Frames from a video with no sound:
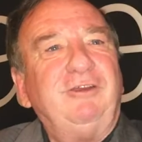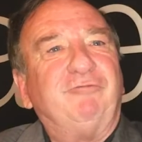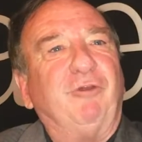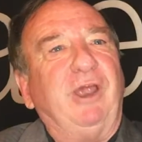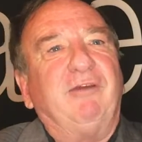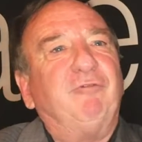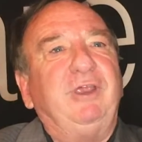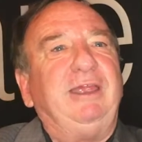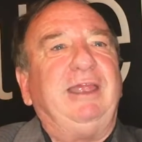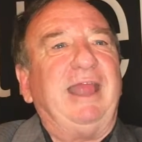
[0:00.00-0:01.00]
For
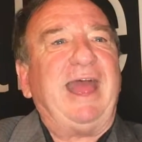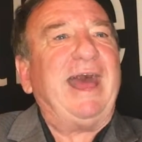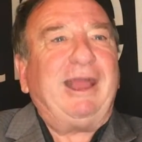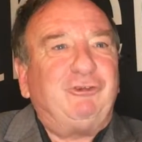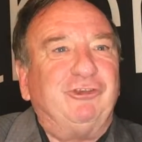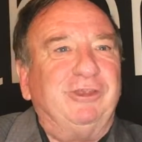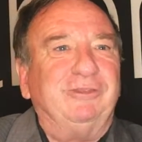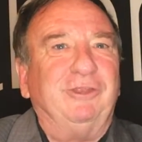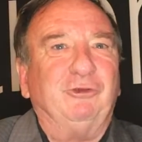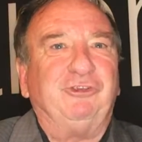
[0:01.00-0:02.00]
every
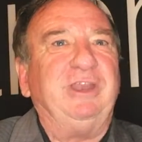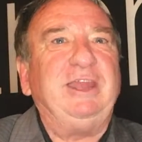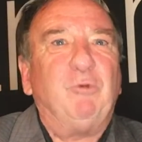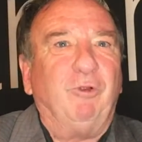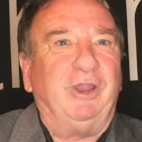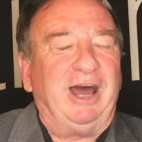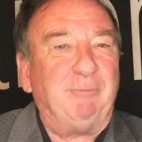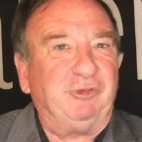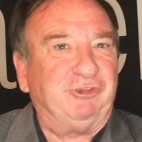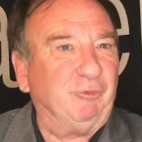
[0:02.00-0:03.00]
action, there's an equal and
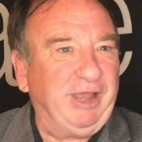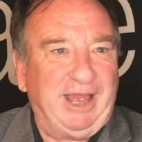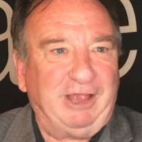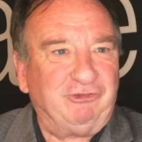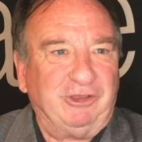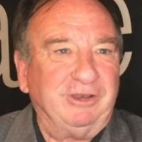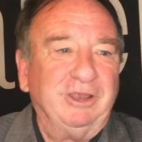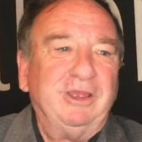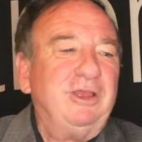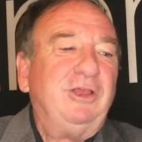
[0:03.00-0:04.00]
opposite reaction.
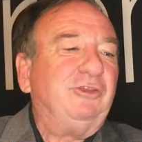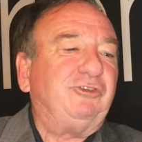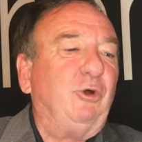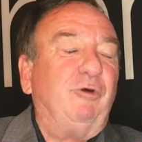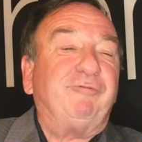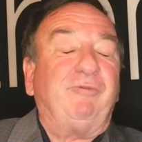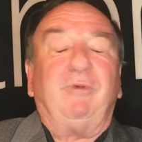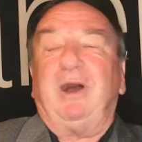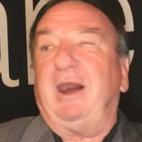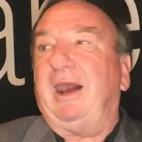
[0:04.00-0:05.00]
So if
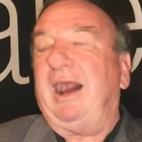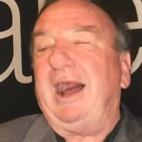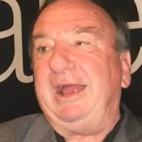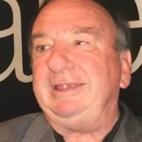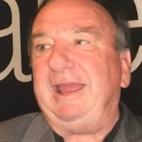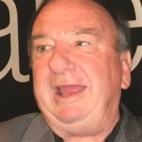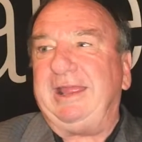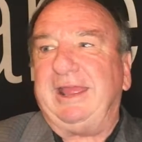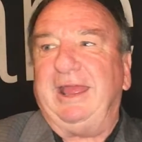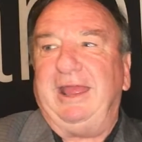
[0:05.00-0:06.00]
I
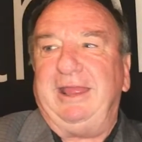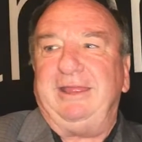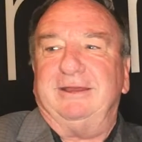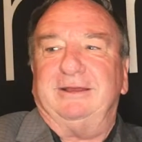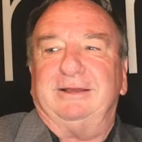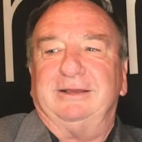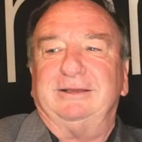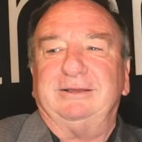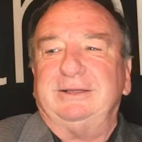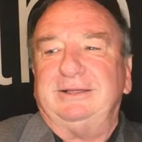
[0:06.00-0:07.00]
take
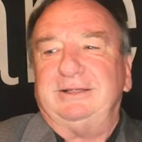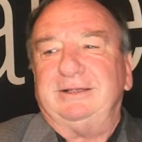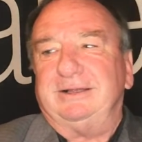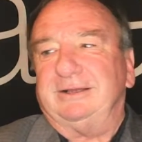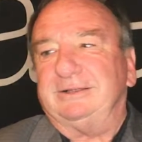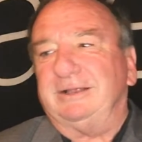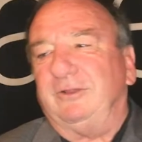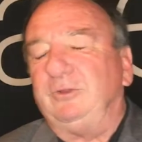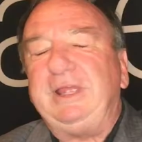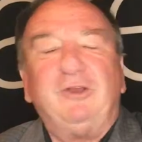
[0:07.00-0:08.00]
a
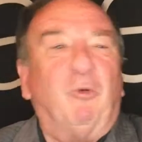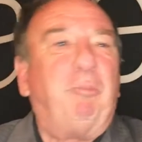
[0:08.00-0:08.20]
legal